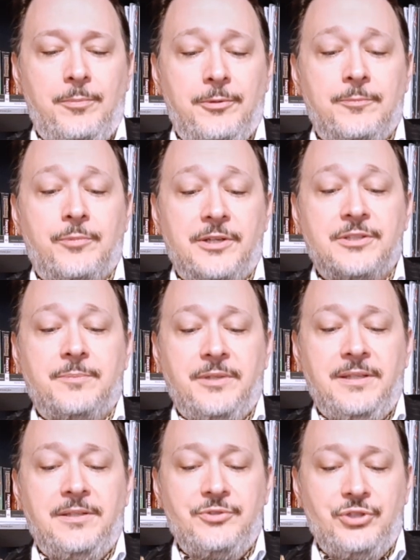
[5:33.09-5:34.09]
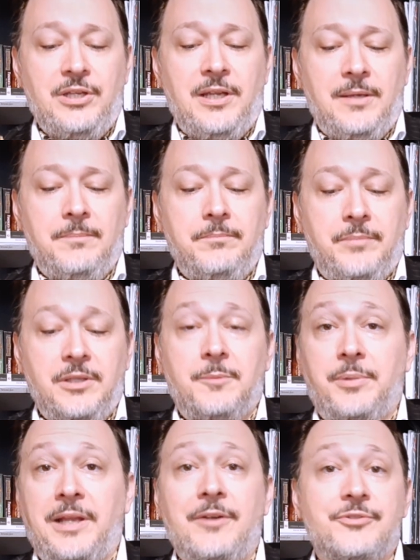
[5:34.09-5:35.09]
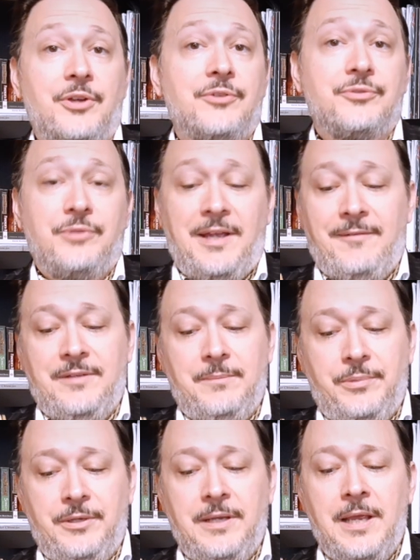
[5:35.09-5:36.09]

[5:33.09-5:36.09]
principally the GM, but the players also have input,